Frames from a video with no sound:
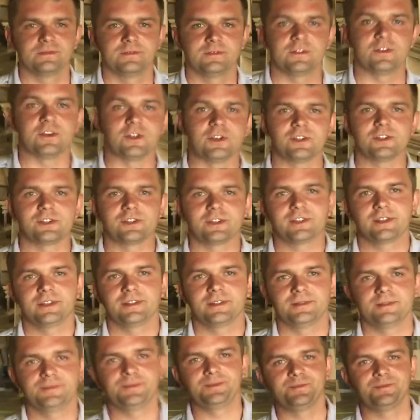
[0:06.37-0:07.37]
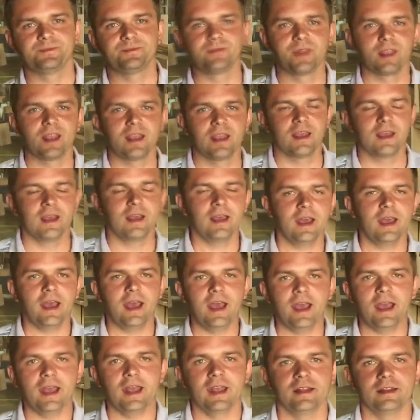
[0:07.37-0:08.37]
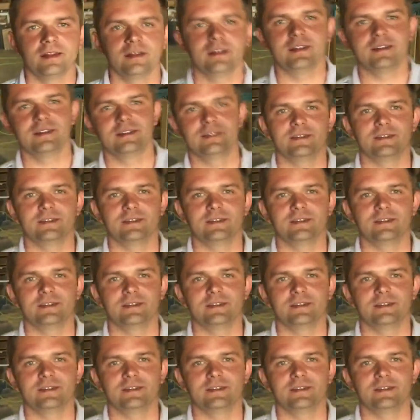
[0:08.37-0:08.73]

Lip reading: 1st. And